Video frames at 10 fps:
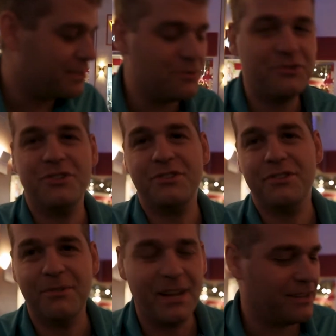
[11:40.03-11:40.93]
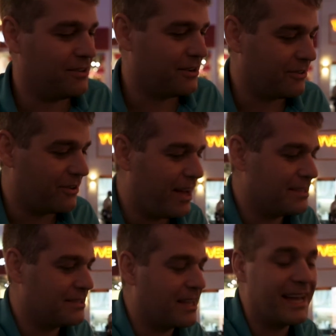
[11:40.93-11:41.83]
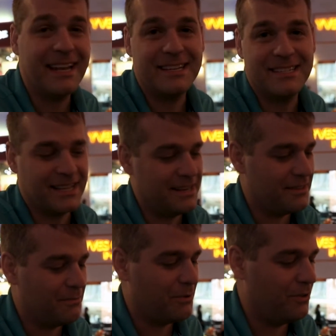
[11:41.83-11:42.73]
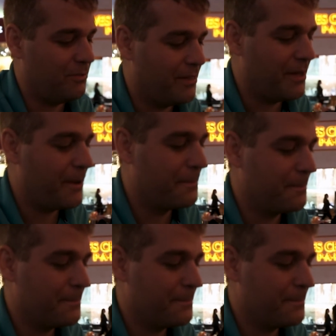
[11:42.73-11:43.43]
This was just the regular classic. I got to dig into the bold one though.